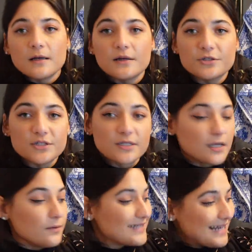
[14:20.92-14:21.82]
just because
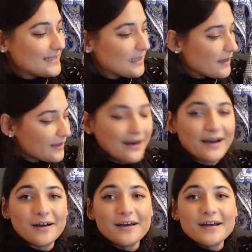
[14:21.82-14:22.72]
I was lazy like
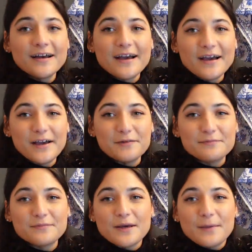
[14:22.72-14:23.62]
that.
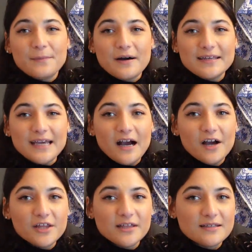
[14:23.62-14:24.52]
But yeah, I
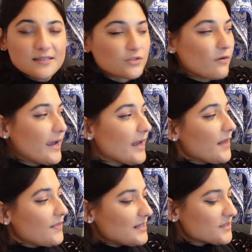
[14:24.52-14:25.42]
think this is great.
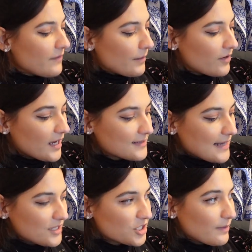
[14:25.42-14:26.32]
This fabric has
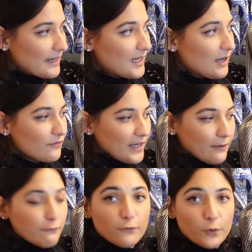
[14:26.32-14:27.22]
actually been lovely
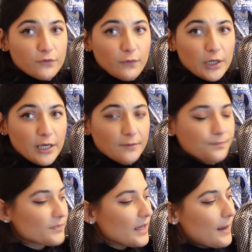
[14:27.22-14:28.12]
for the volume
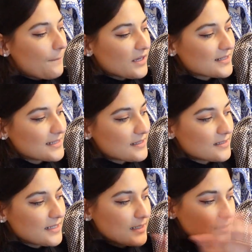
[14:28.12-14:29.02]
because it's a
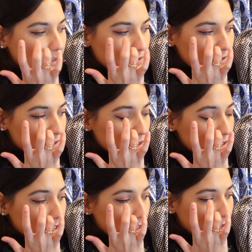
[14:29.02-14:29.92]
seersuckered
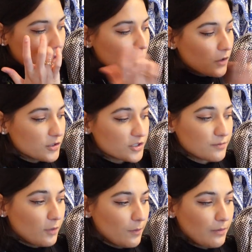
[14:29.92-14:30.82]
cotton
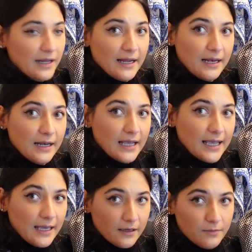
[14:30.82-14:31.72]
poplin
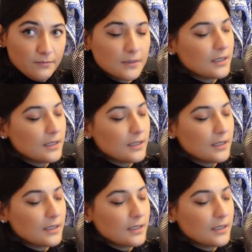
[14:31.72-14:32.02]
gingham,